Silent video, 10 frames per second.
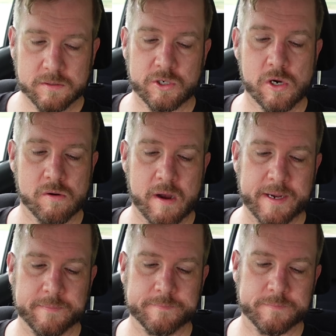not
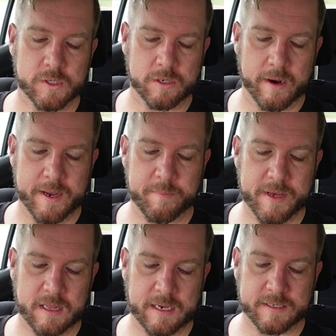great.
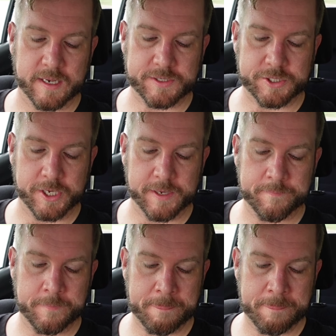Better luck next year.